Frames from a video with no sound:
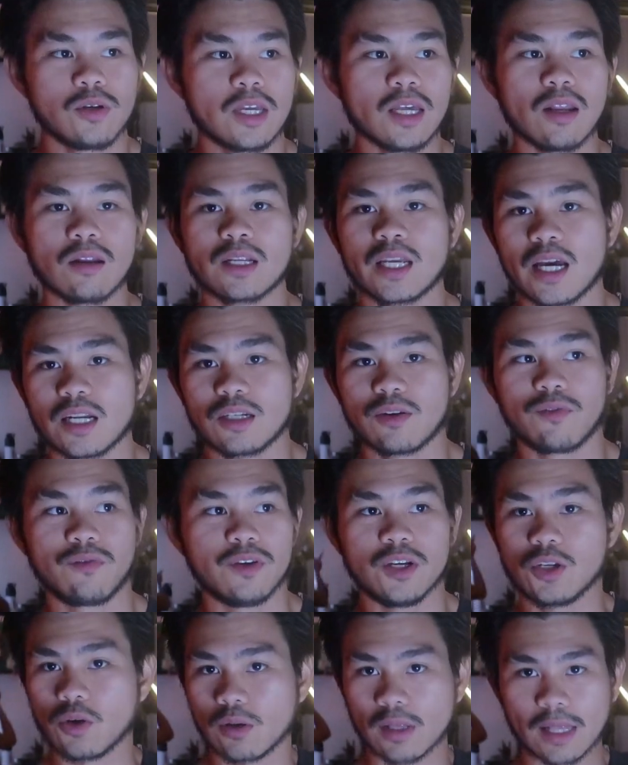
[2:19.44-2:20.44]
you cannot catch a
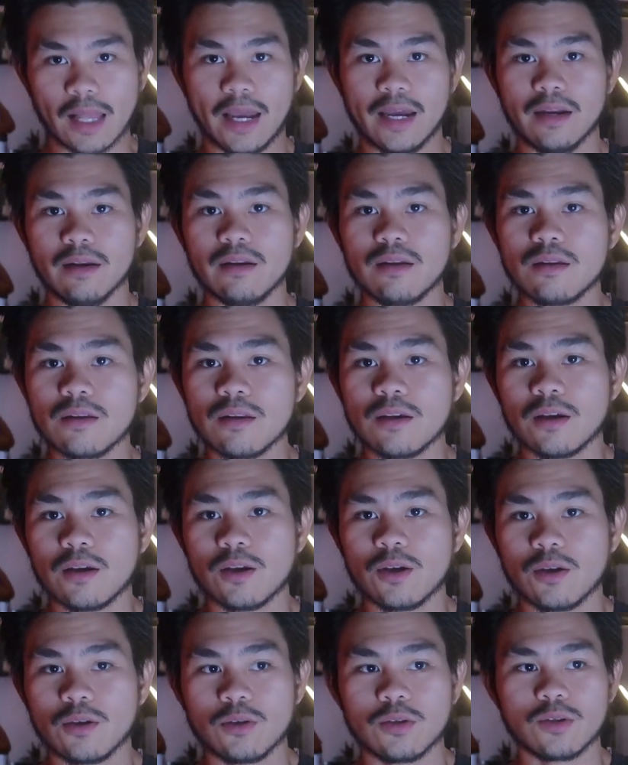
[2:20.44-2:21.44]
fish on land.
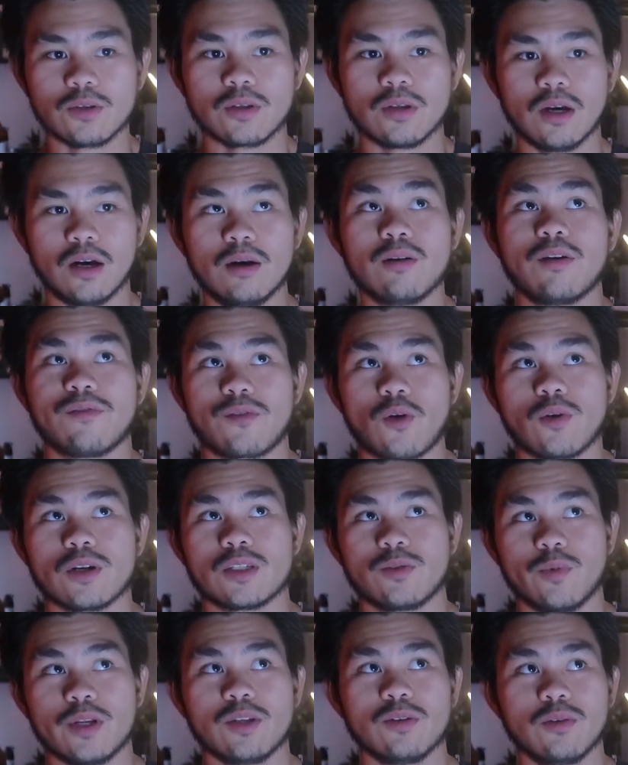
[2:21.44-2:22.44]
Of
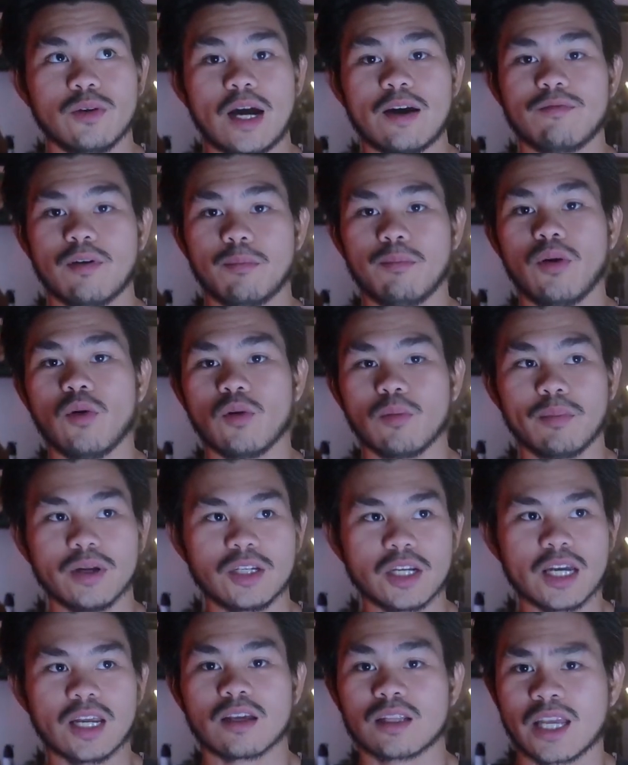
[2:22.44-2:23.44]
course, when you have a pole, but
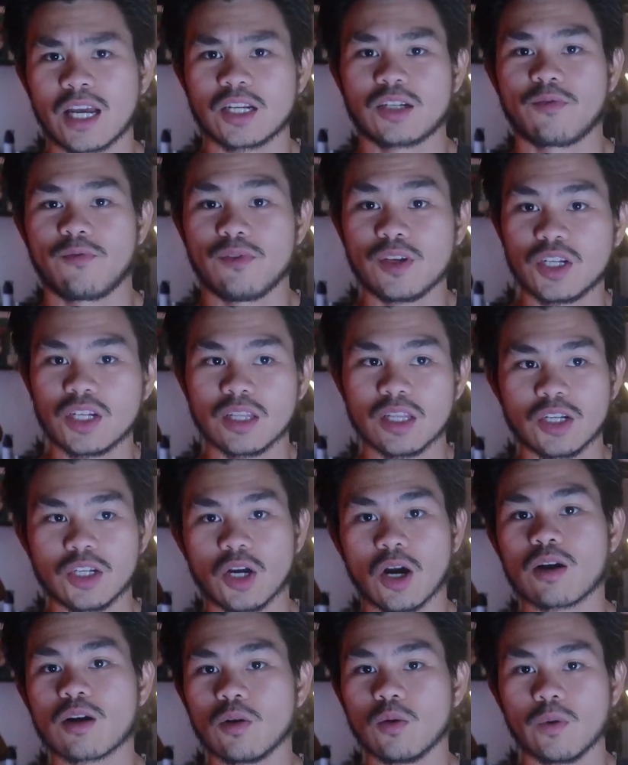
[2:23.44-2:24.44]
you cannot catch a fish in the
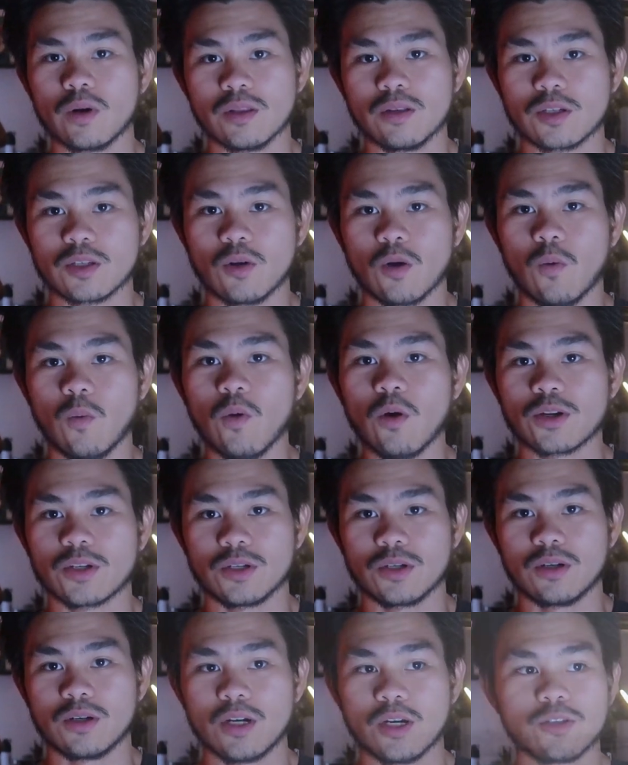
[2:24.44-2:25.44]
jungle where there's no
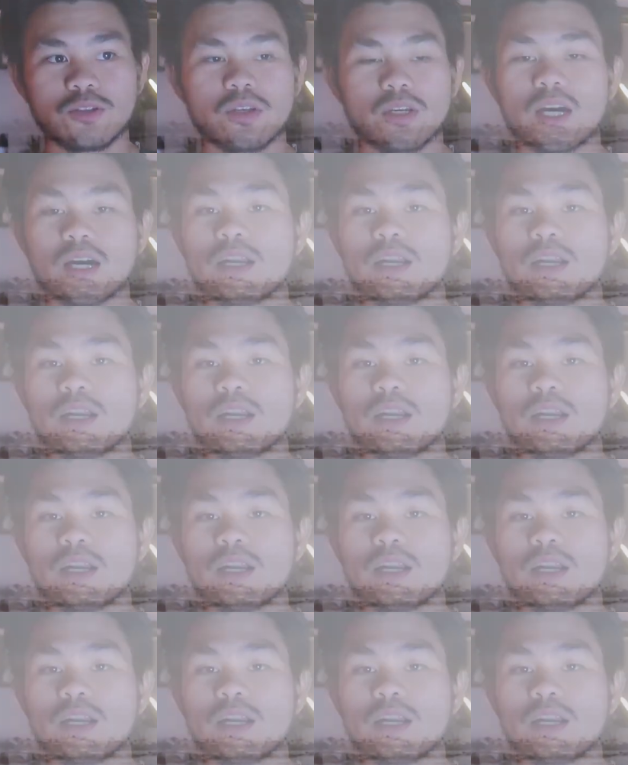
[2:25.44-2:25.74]
water. So you